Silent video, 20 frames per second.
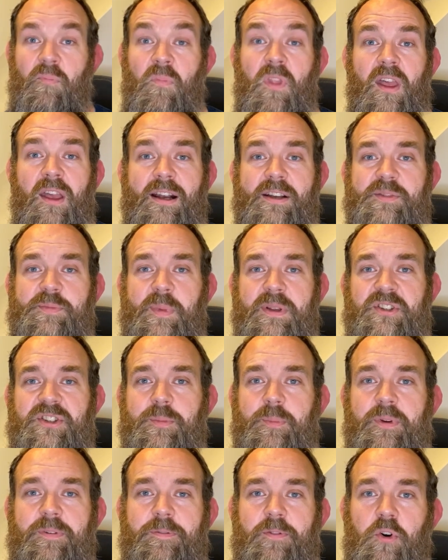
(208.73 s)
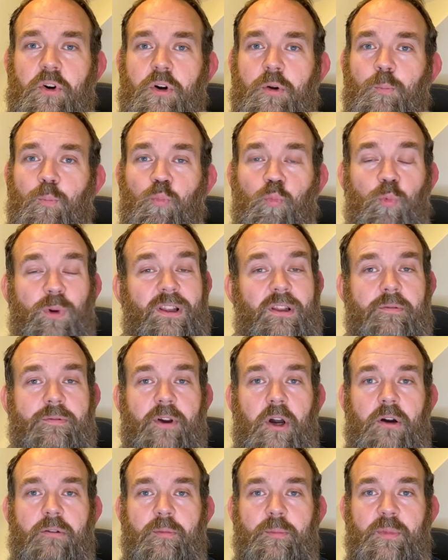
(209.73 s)
As mentioned before, we love a
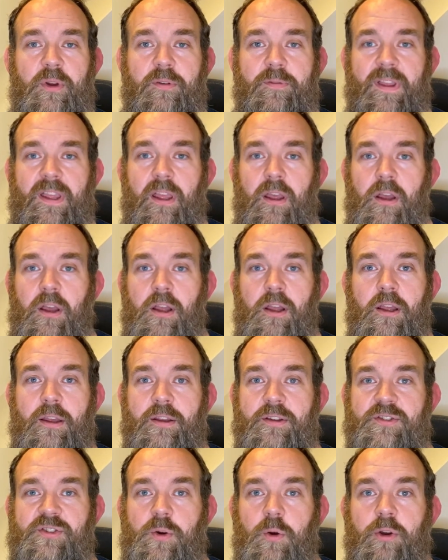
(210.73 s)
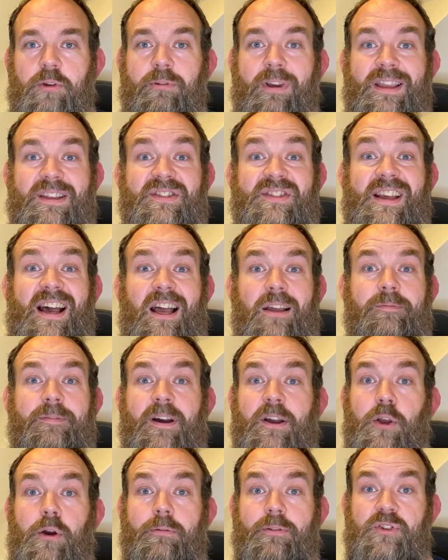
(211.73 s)
horror movie, so a great
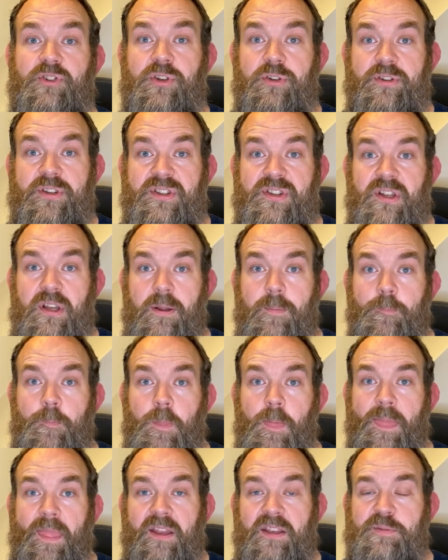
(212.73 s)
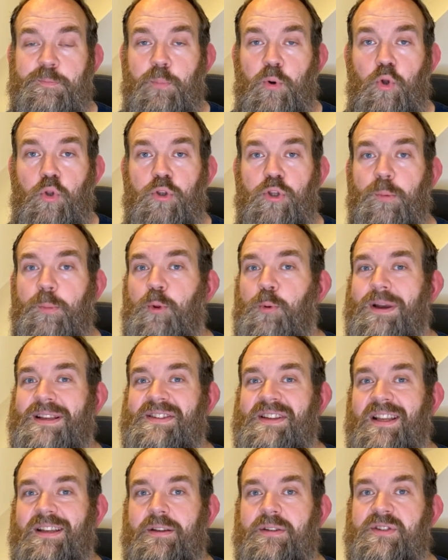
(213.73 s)
sci-fi horror choice is Paul
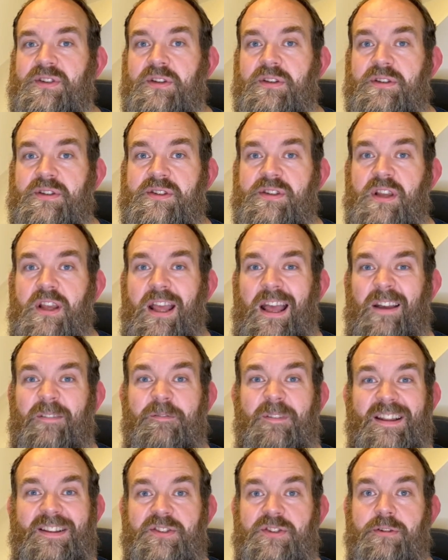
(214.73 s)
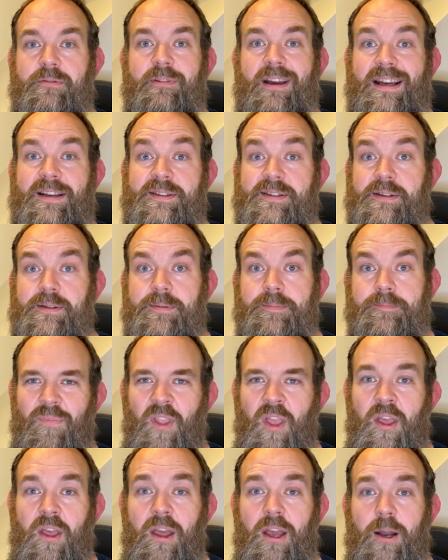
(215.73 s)
W.S. Anderson's Event Horizon,
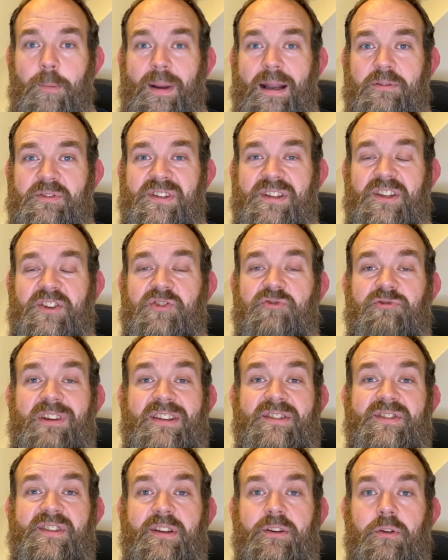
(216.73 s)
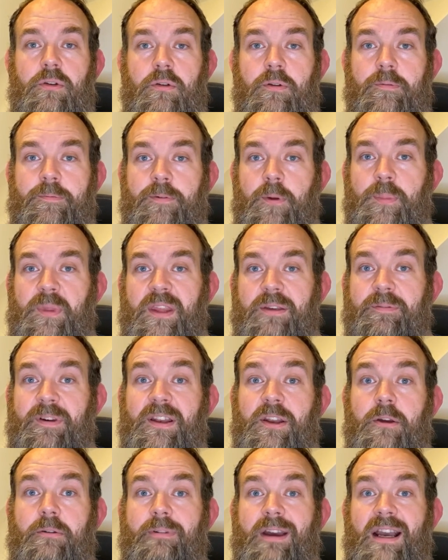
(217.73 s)
about a distress signal from the
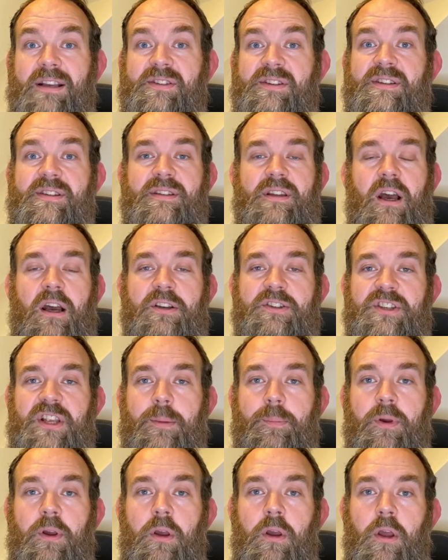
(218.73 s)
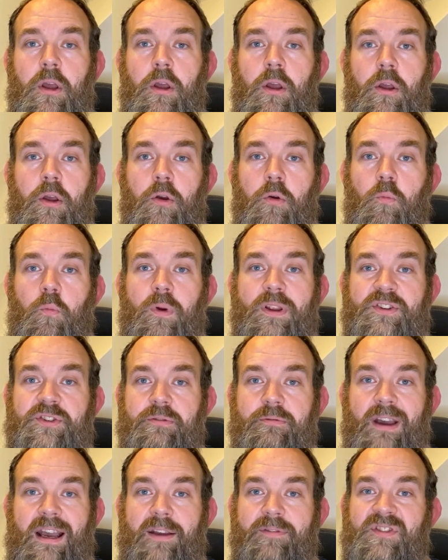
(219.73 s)
Event Horizon starship, which
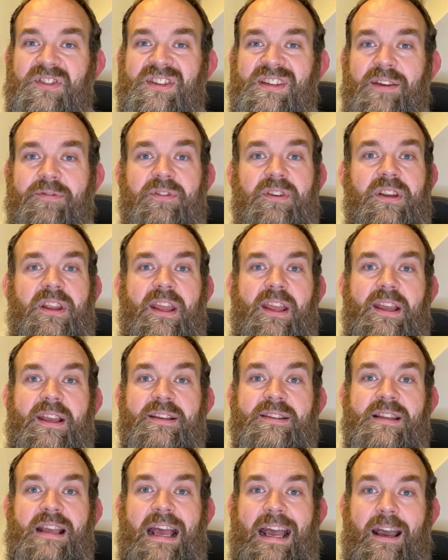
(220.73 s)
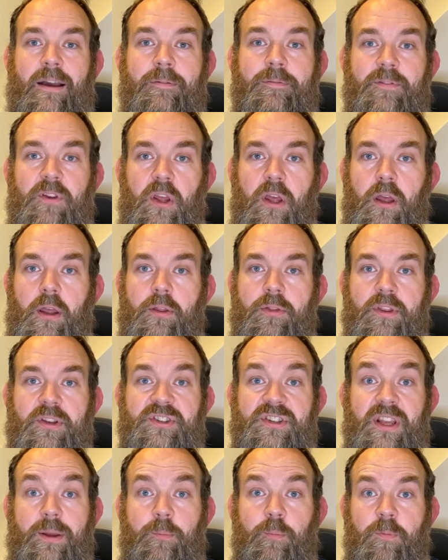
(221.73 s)
arrived 7 years after the
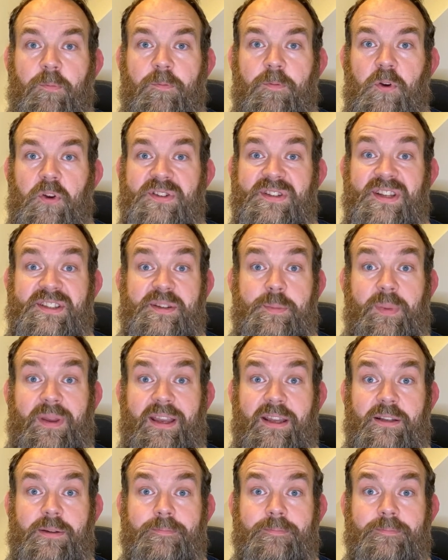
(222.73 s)
ship first disappeared.